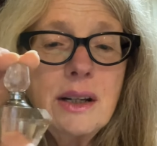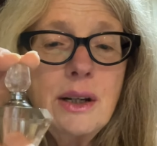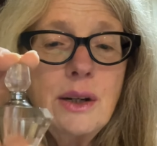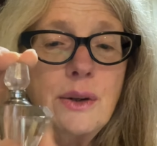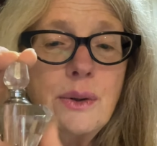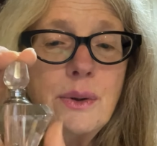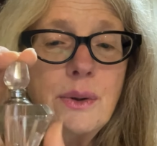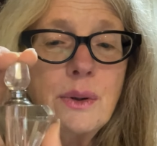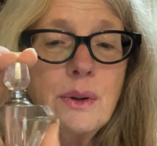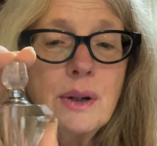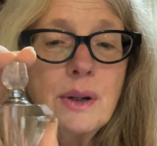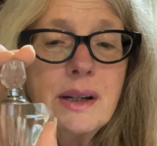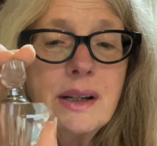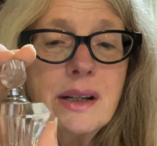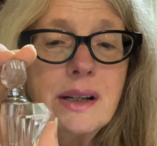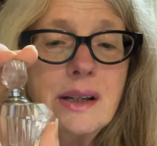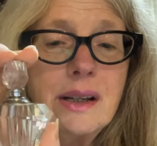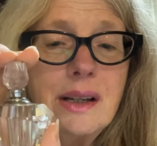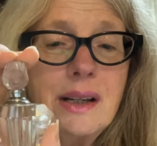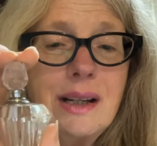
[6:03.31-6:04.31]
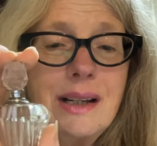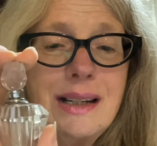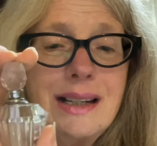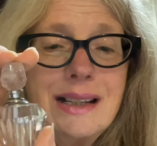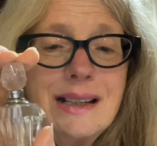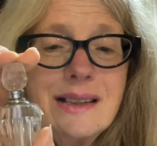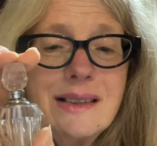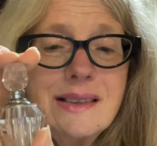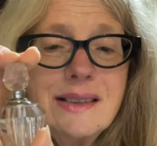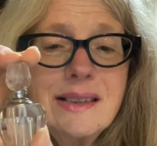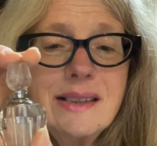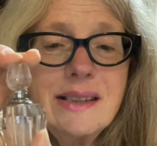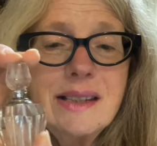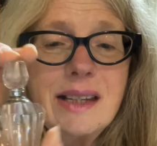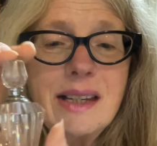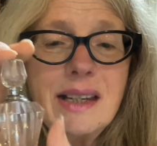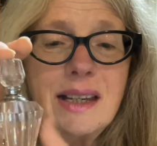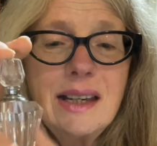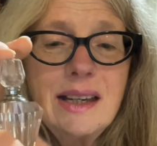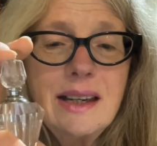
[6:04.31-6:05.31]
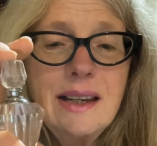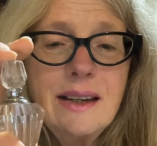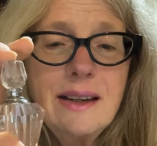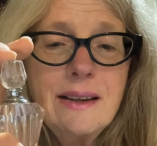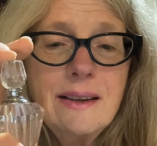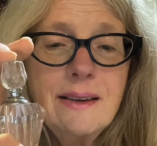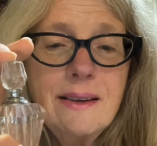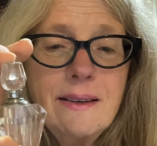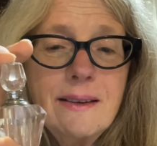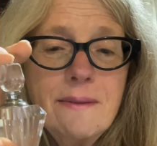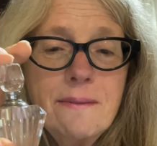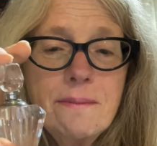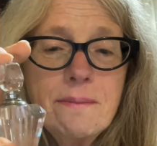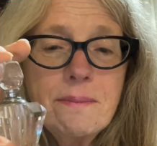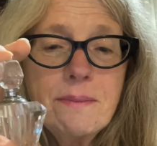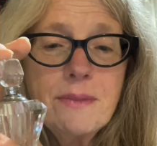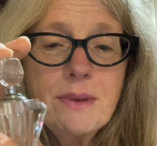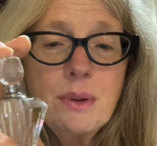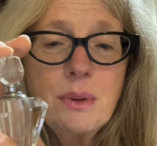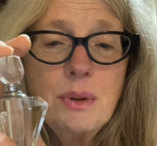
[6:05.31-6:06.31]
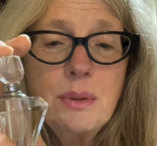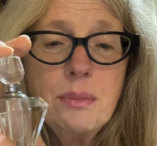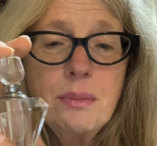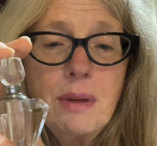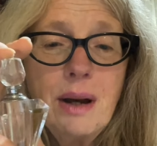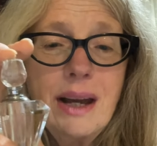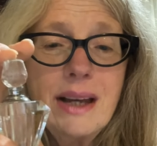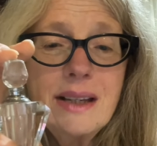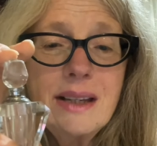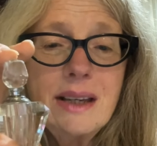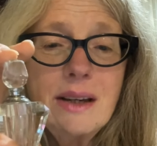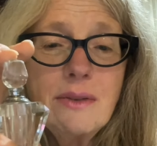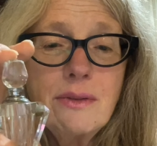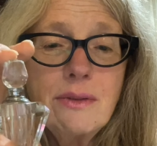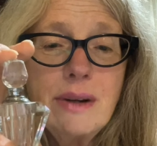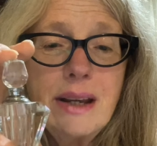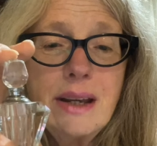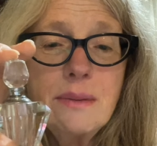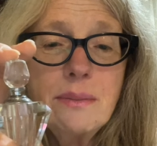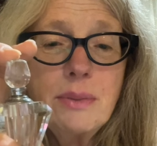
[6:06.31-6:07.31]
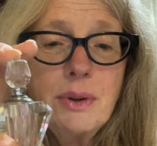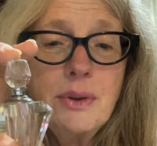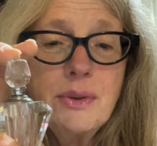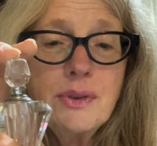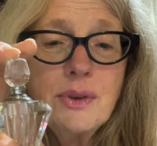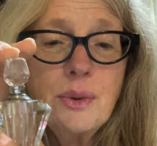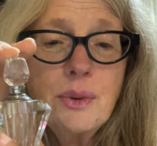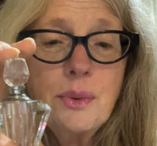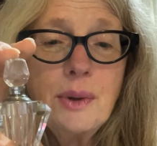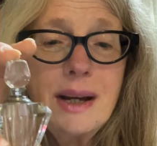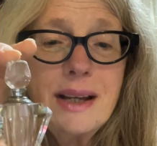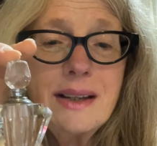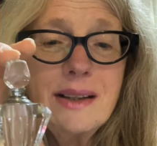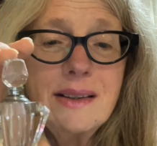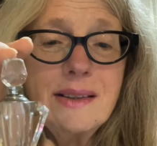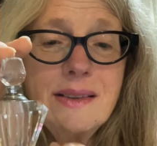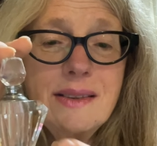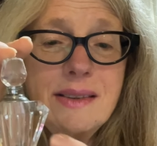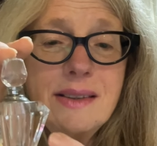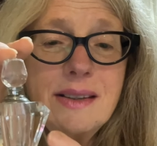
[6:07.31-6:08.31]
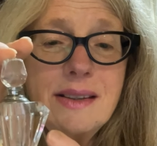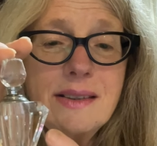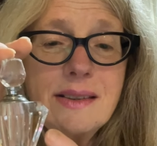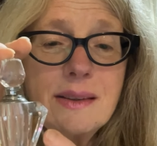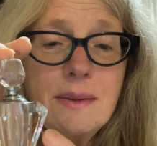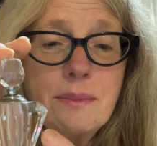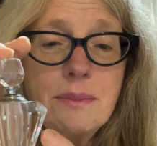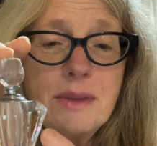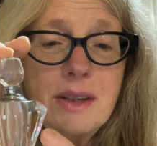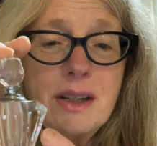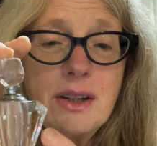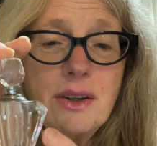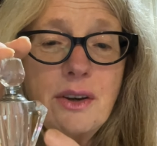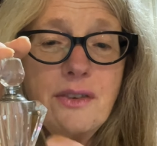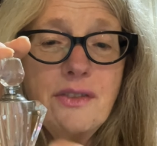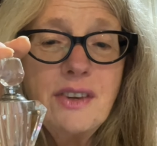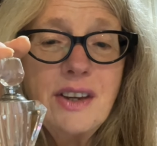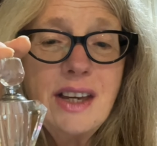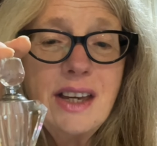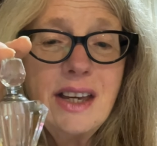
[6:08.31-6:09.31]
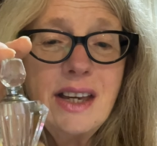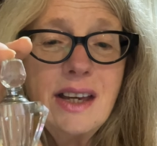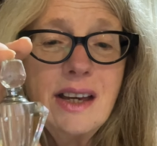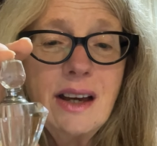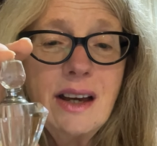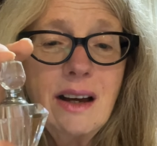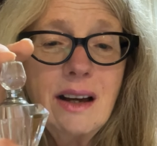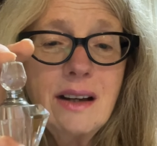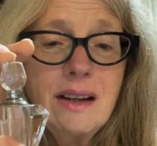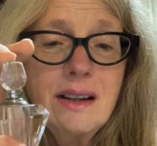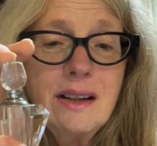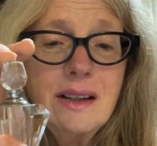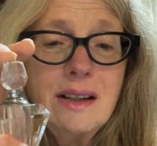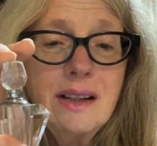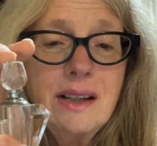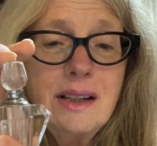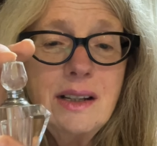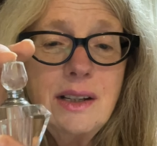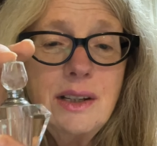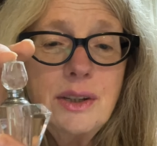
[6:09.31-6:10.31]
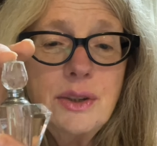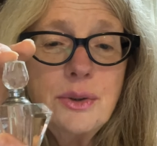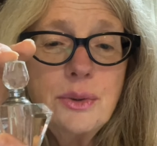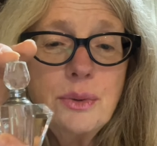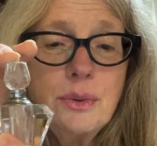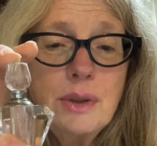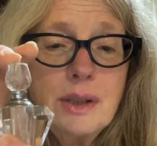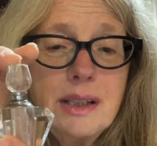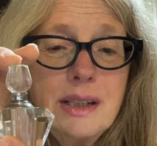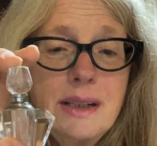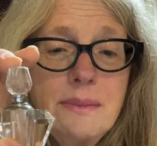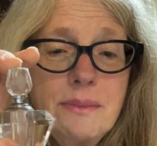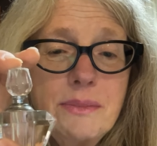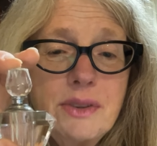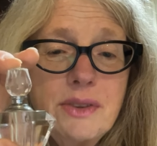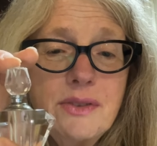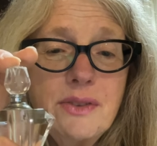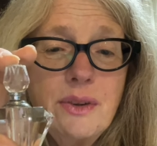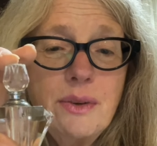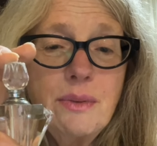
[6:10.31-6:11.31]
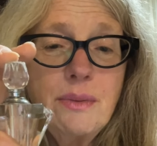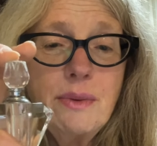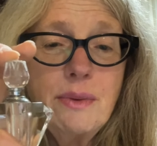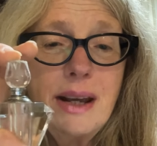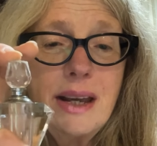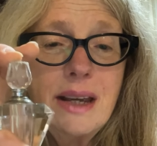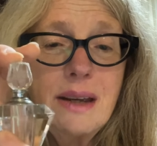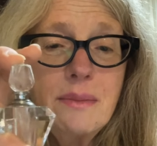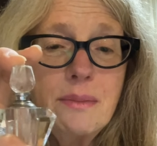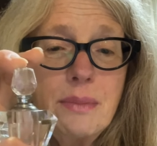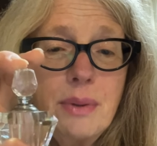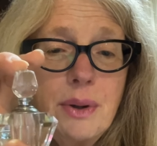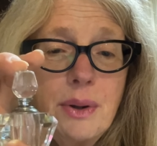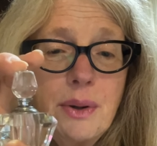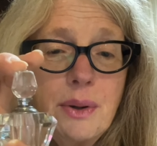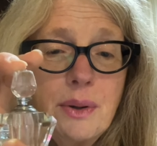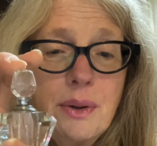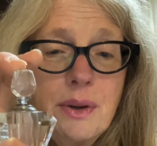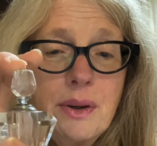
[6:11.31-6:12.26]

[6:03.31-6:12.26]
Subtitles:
Look, let's see. We might get rainbows. Oh, I can see something over here. Little glimpse of a rainbow.